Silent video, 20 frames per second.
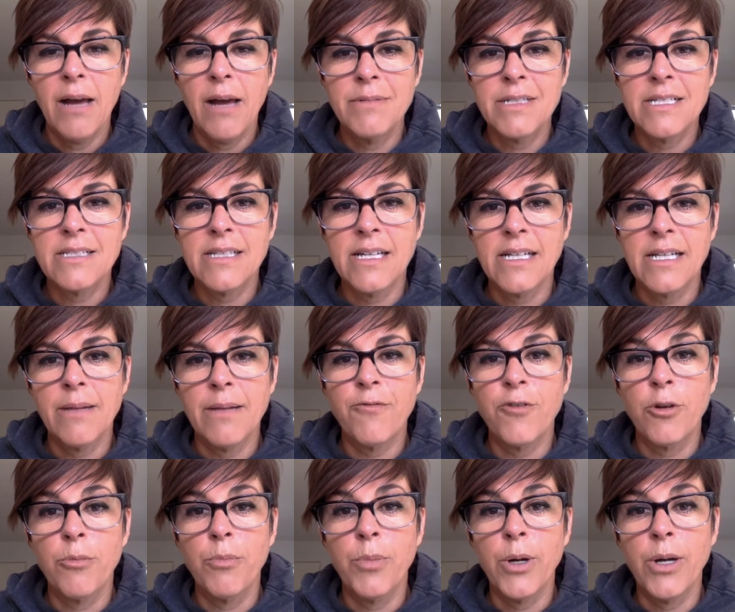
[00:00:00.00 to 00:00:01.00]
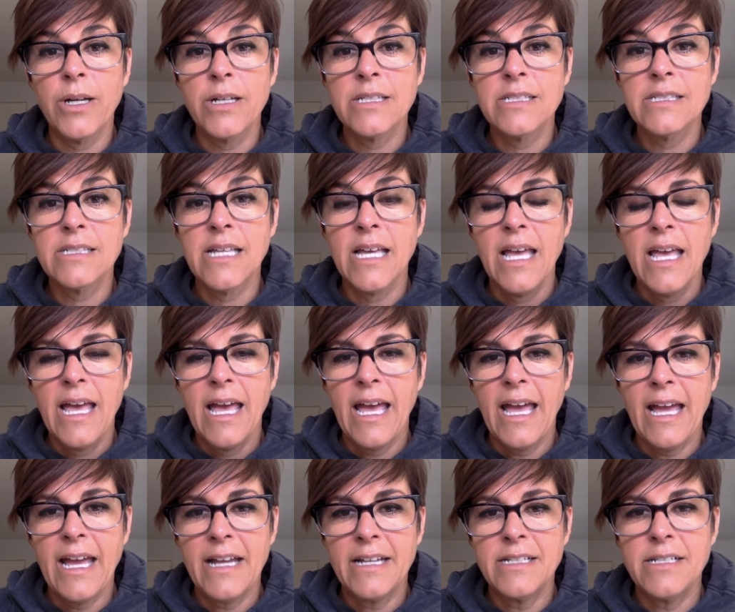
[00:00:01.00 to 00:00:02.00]
to sign up for books
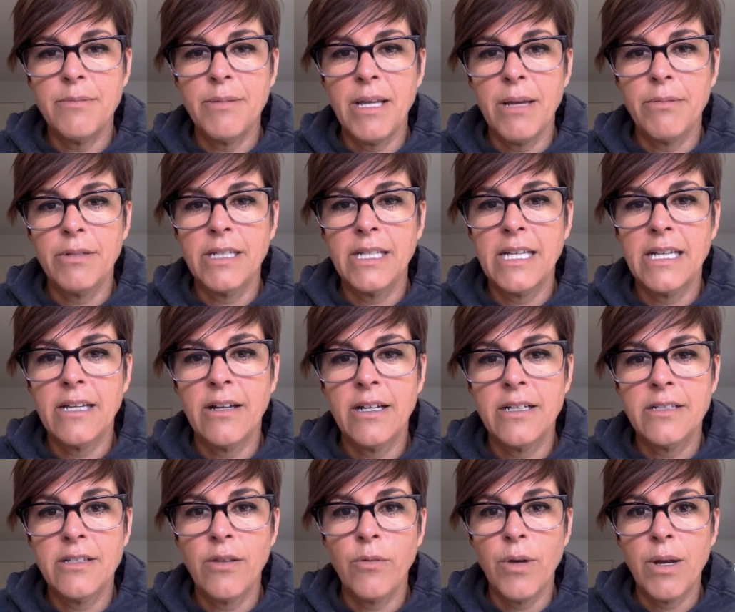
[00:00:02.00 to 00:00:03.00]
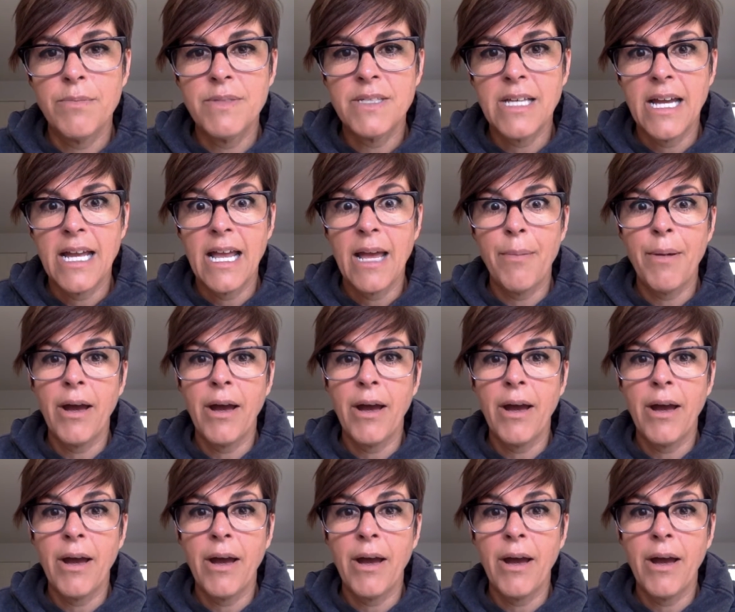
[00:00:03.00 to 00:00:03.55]
and to be able to get onto the website.